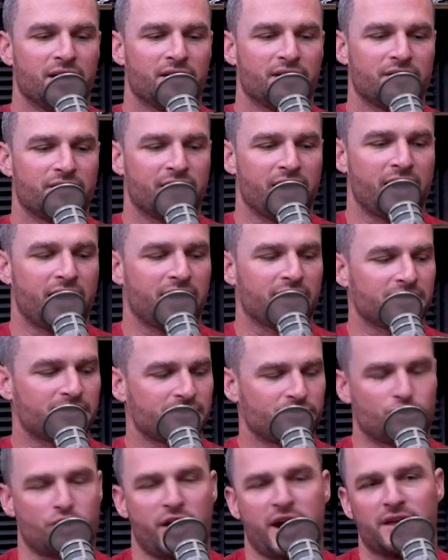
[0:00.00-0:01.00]
that
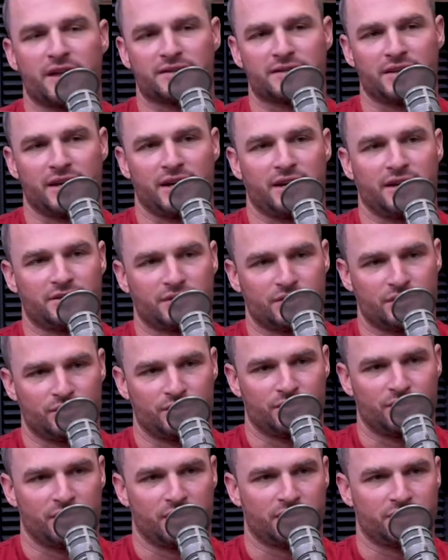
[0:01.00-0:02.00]
translate
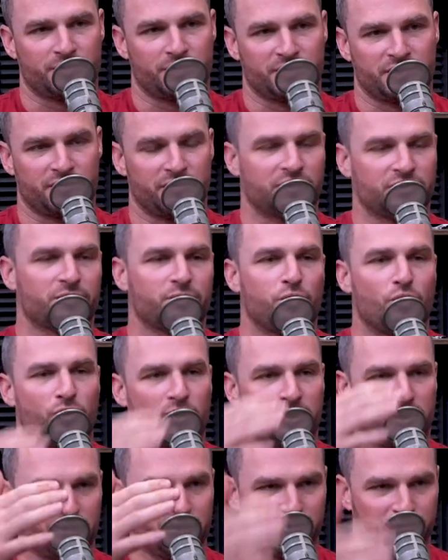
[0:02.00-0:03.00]
to their specific
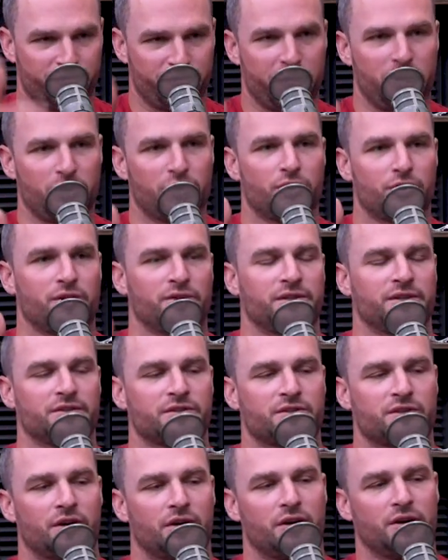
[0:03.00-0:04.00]
sport on the field.
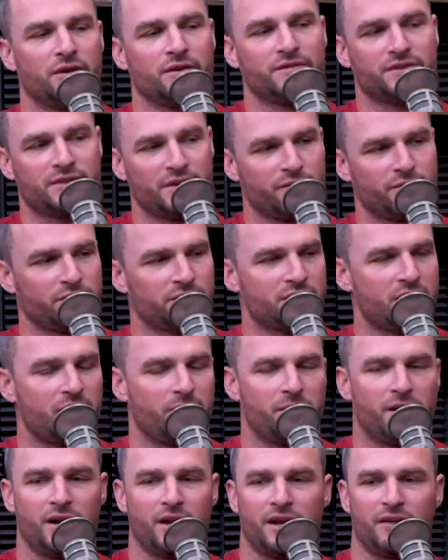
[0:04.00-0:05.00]
And so if, if we're
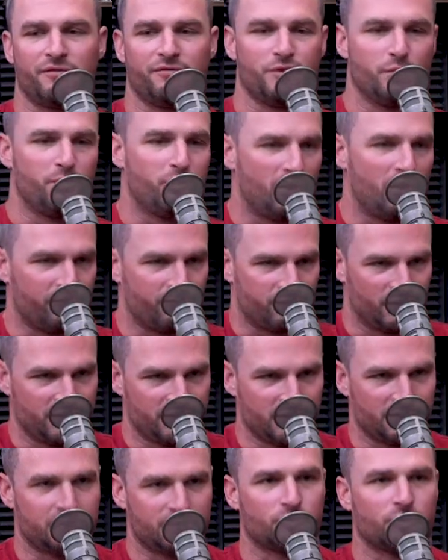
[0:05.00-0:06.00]
talking about like football, for
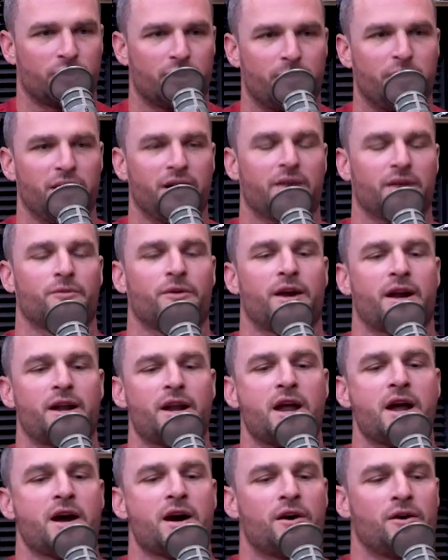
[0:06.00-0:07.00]
instance, where I'm in it right
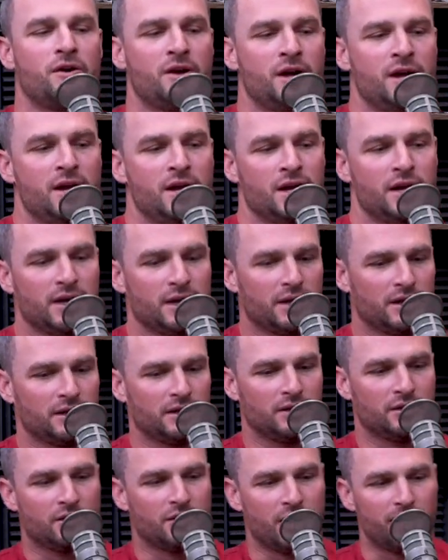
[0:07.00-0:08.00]
now,
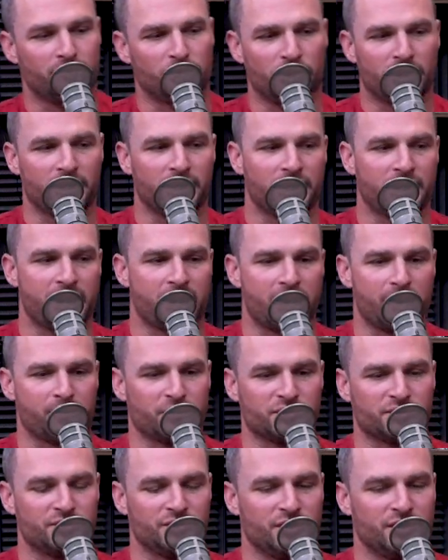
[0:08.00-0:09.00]
you know, I'm looking at
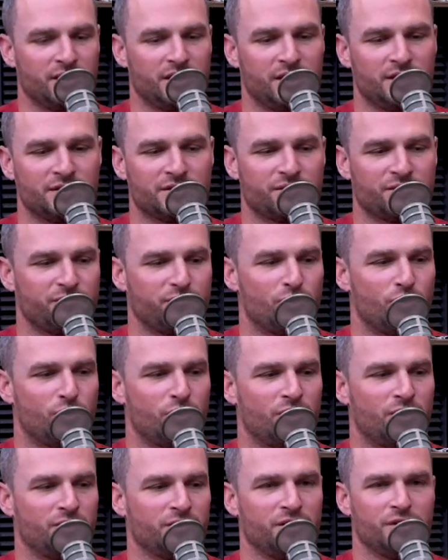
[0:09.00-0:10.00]
opportunities
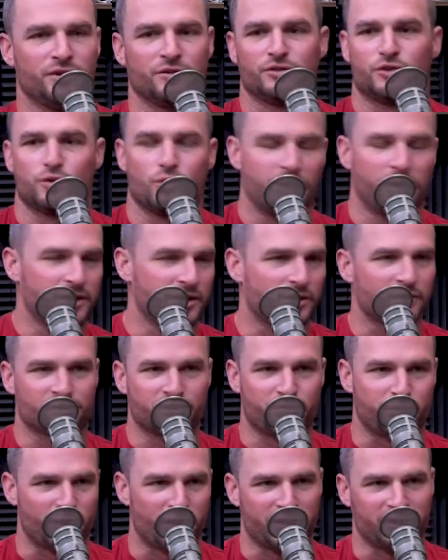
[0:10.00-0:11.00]
for, you know, twenty yard
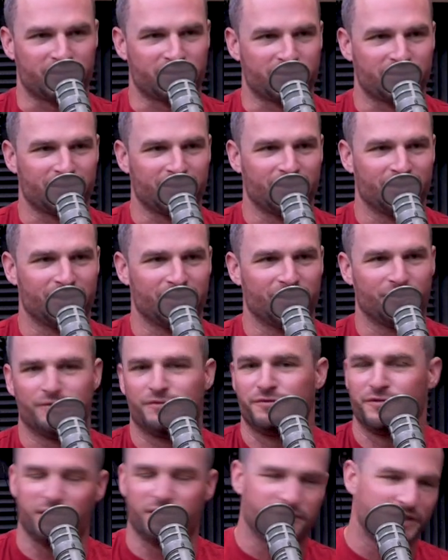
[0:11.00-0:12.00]
sprints, you know,
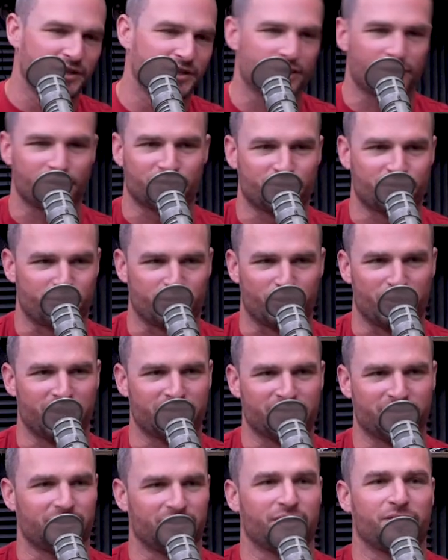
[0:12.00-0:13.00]
fifty yard
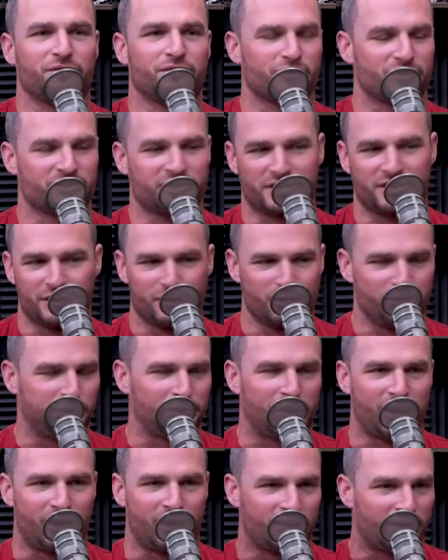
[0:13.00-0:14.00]
sprints. Like if you're a skill
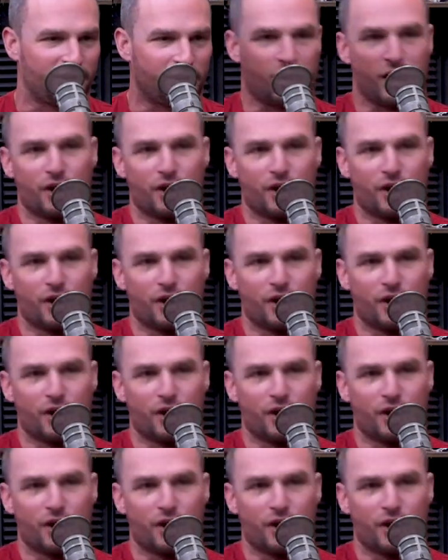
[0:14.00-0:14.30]
player, like